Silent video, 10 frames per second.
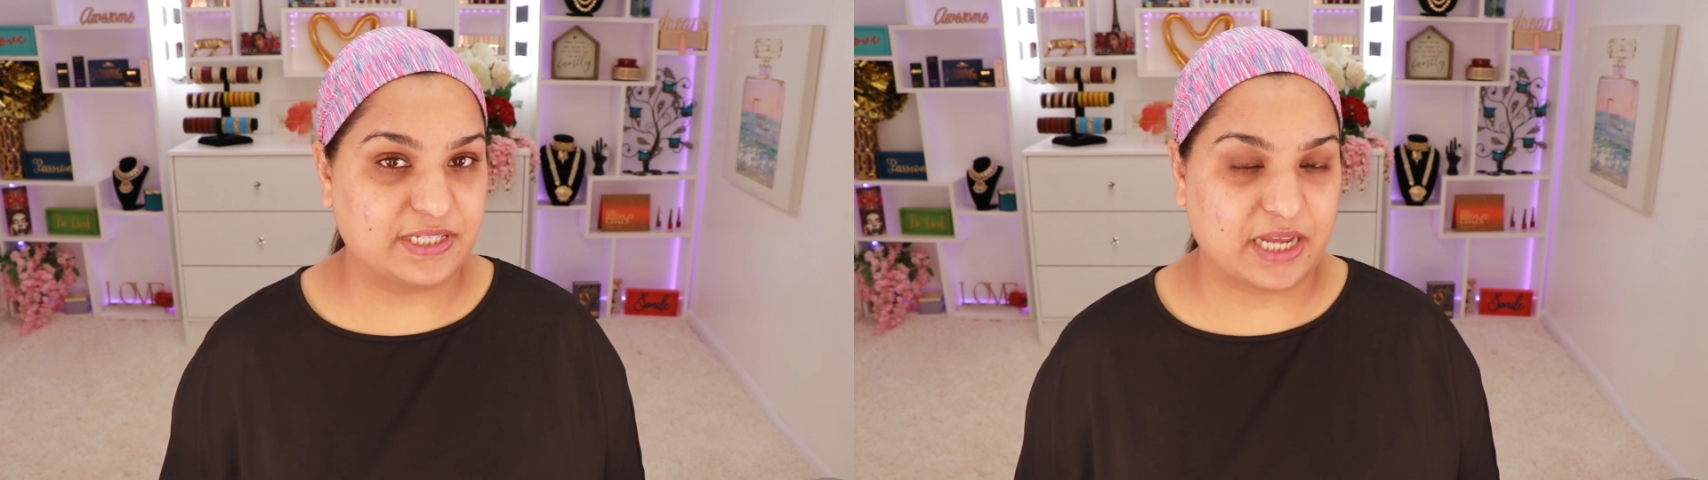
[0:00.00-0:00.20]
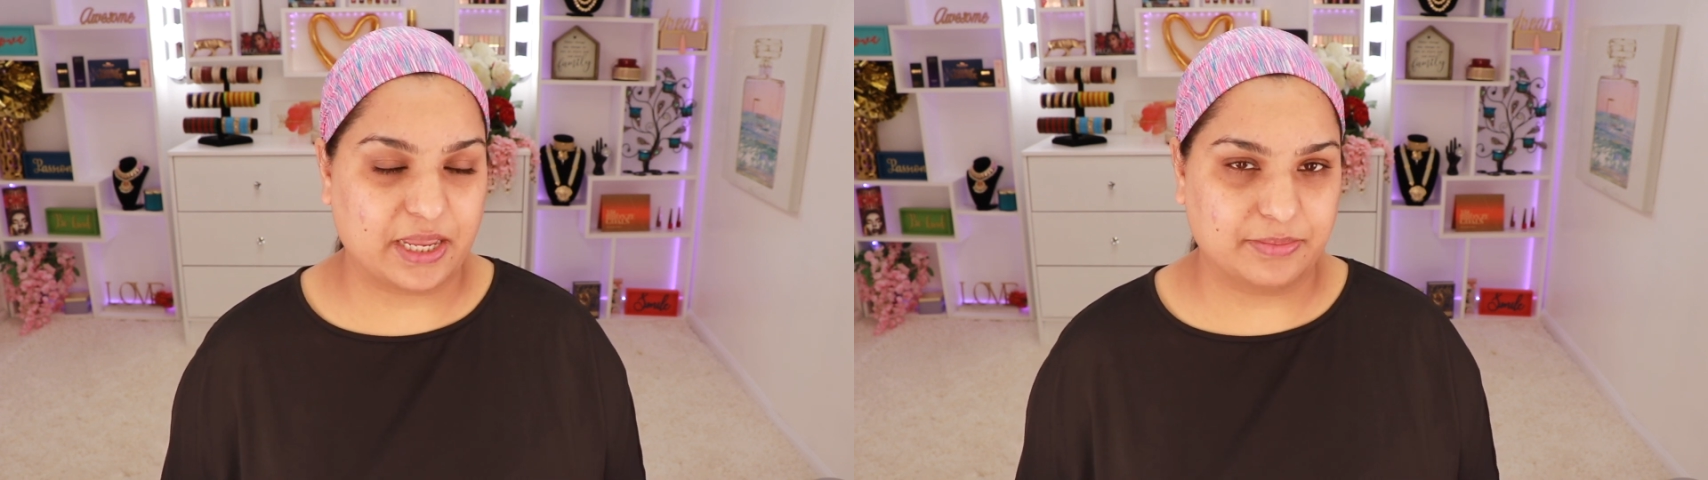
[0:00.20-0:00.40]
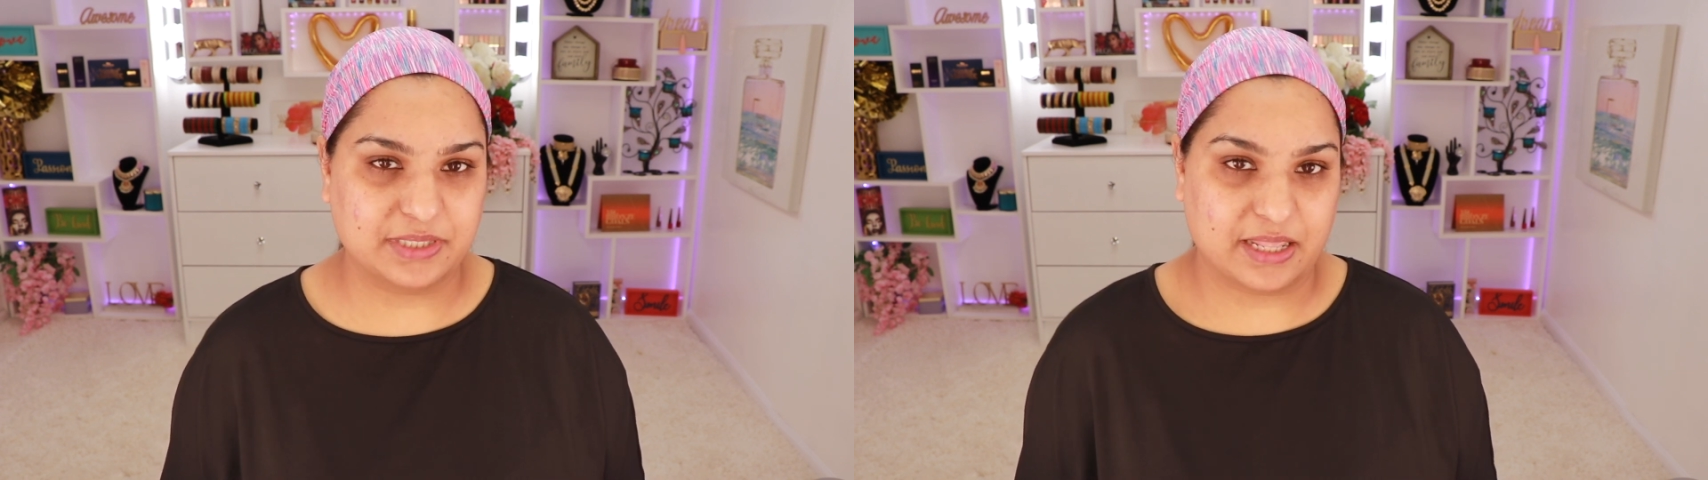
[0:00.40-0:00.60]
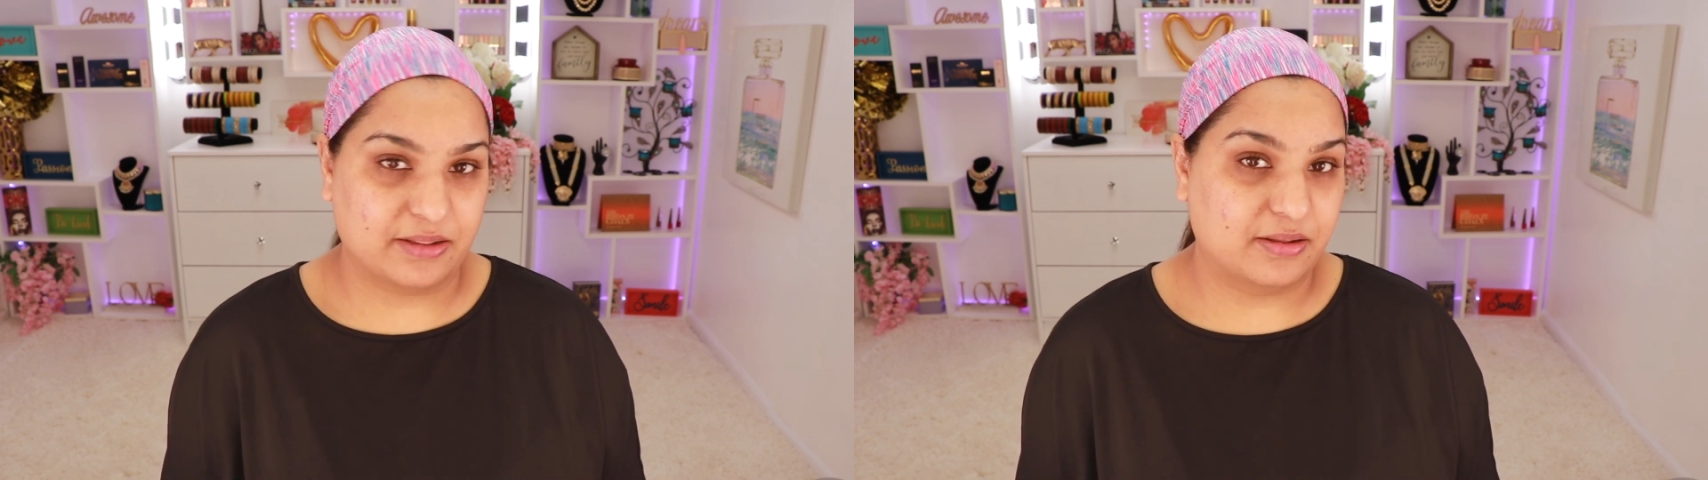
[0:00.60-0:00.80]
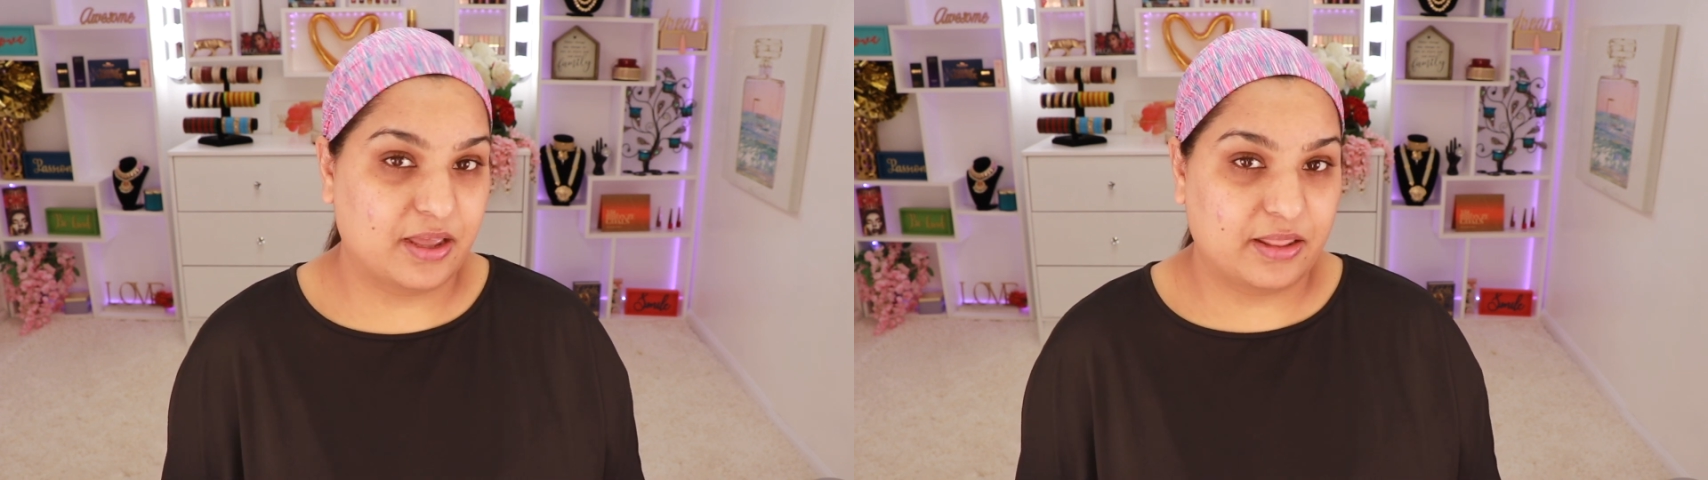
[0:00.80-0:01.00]
times
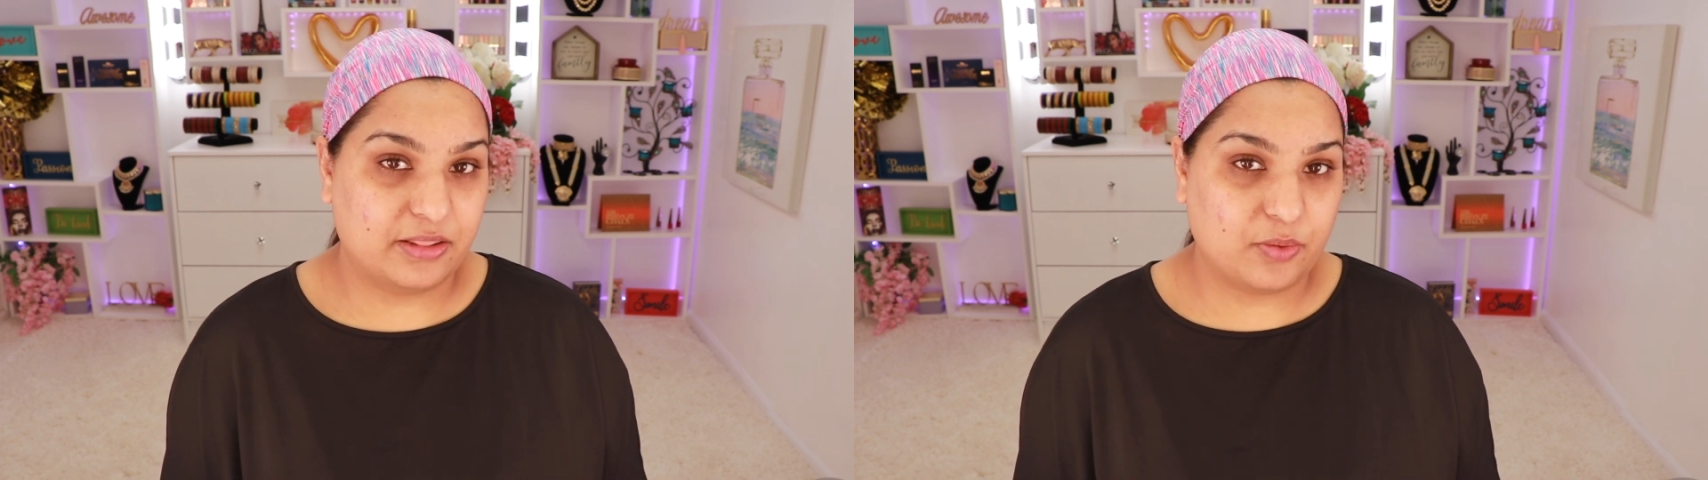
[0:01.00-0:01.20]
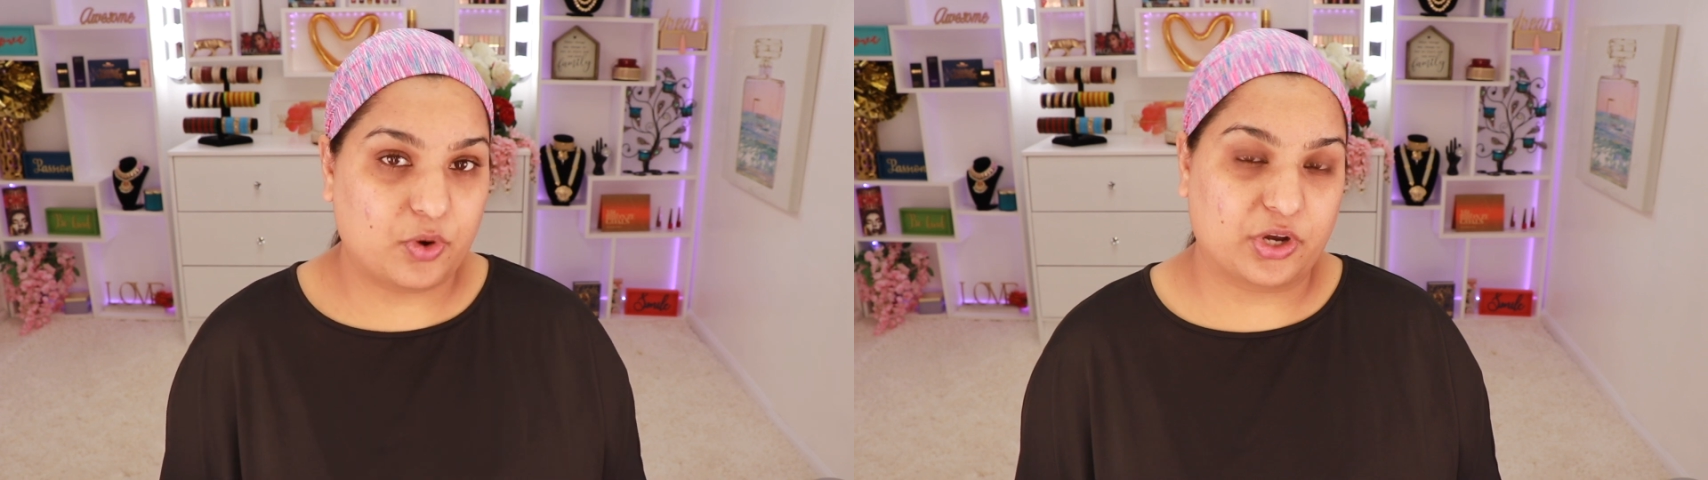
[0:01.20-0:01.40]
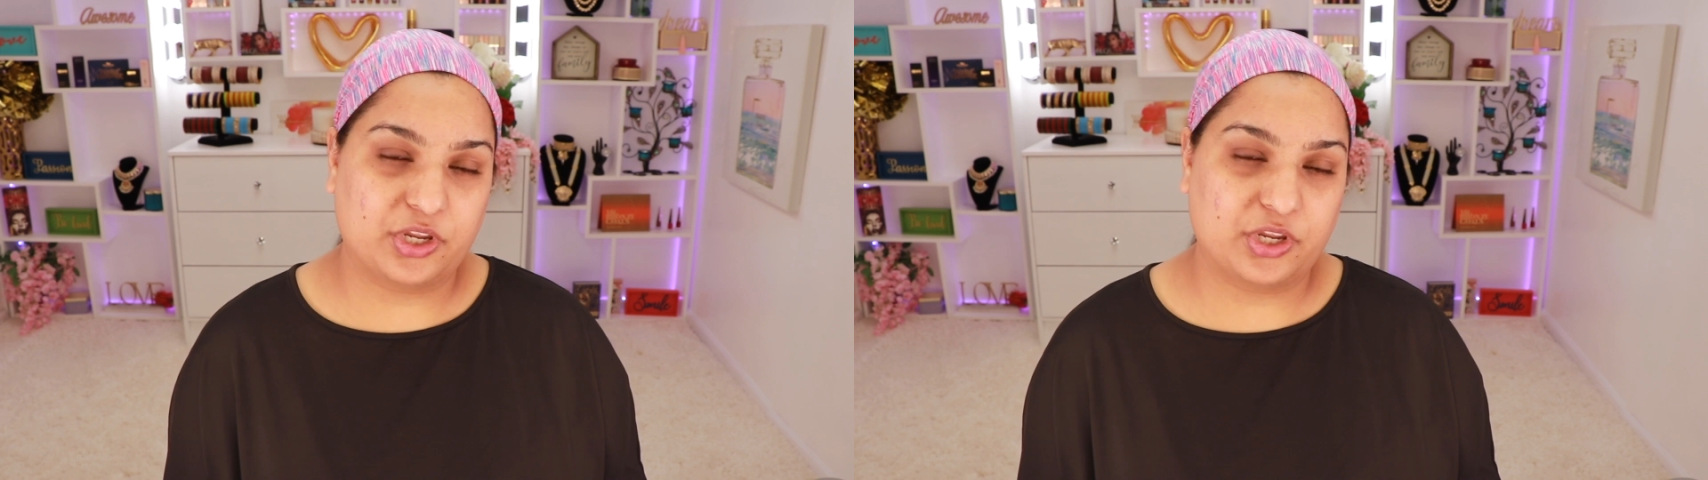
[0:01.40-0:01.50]
and they work.